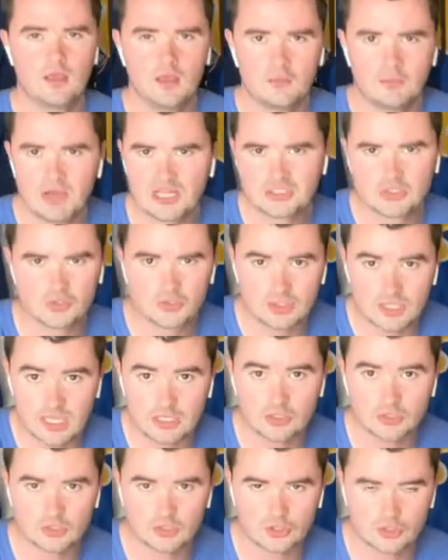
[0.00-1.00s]
muscles
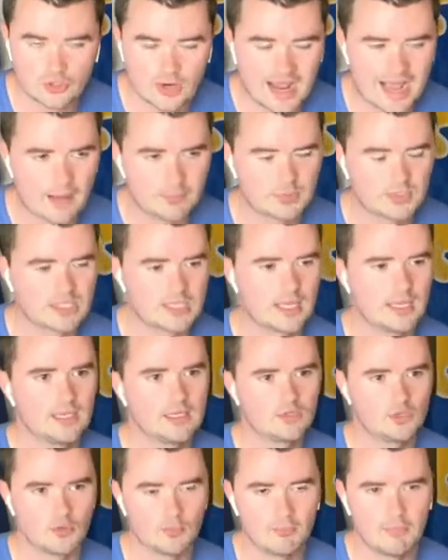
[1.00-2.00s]
like your traps
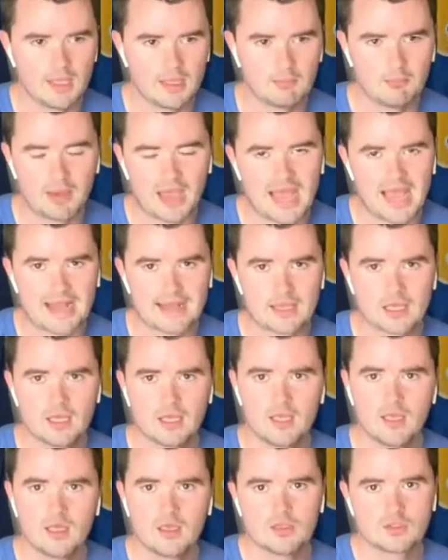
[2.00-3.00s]
and your mid back
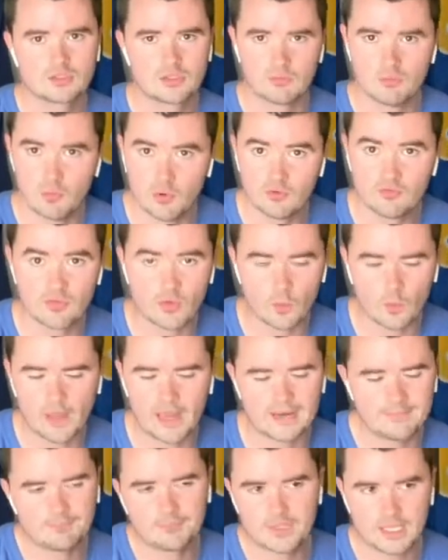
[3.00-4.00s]
to move the
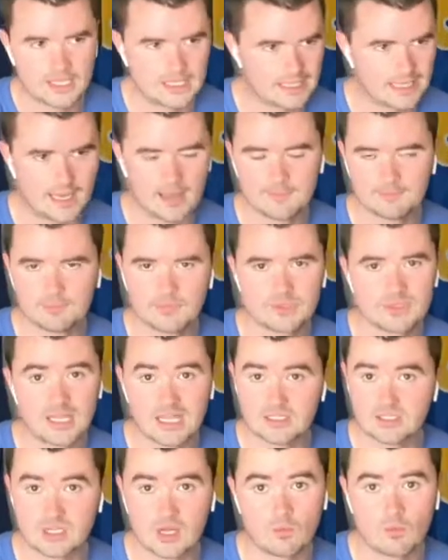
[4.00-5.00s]
weight. And again,
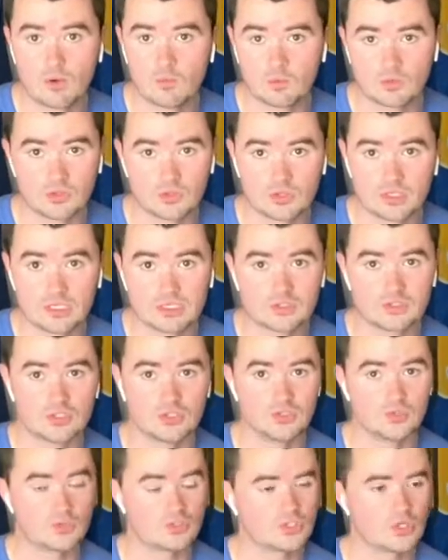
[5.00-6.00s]
that's not what we're looking to
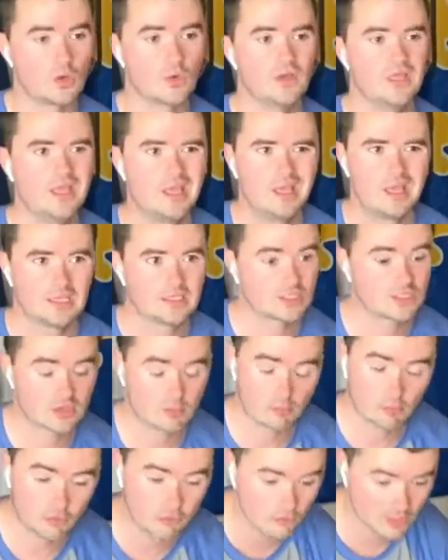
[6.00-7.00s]
do. So this is a
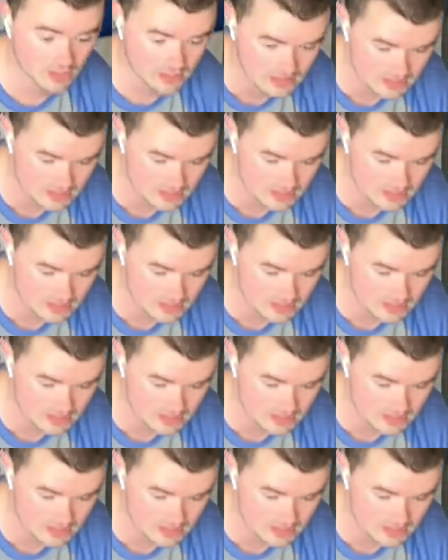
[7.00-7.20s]
pretty